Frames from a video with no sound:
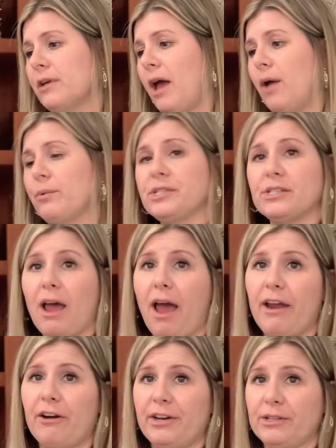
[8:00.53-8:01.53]
I was
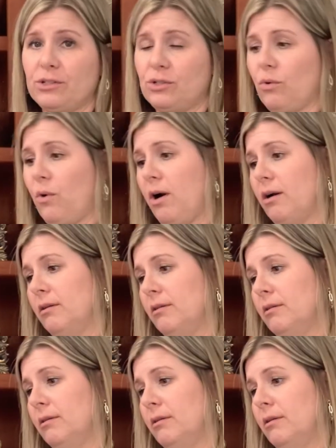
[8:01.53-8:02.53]
tired and sore,
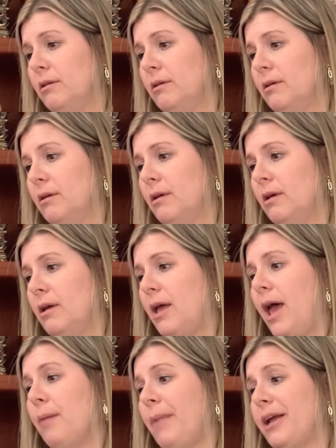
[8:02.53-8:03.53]

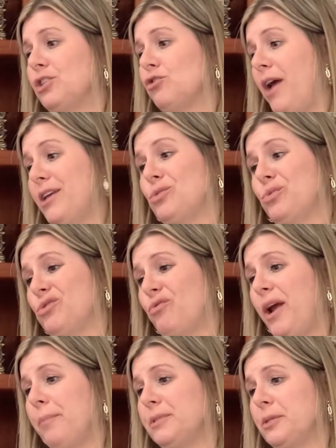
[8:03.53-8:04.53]
and my dress was
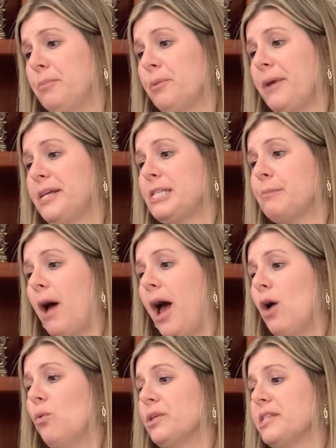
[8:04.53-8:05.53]
ripped, but my
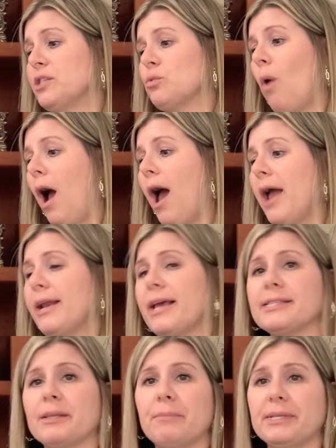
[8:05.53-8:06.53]
smile was as wide as
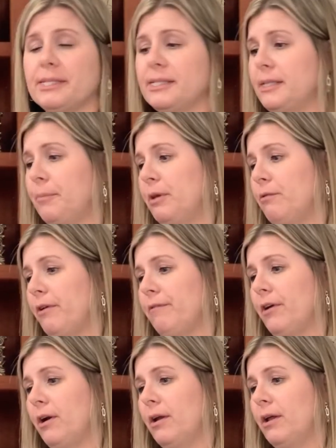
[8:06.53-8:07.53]
the Mississippi
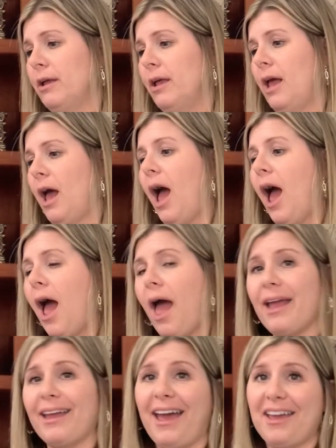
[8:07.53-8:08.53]
River.
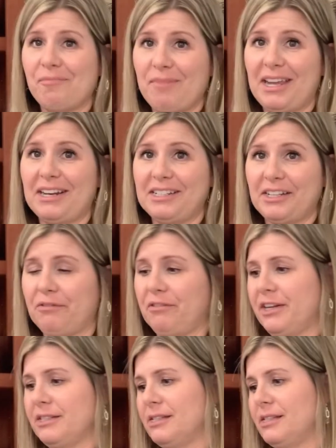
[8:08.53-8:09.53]
I had made a
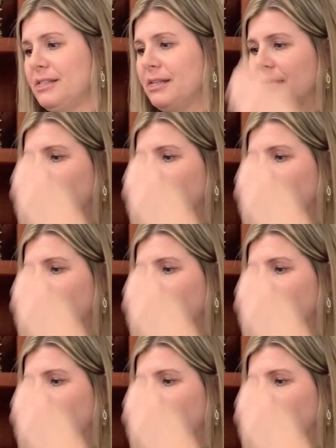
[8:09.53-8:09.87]
difference.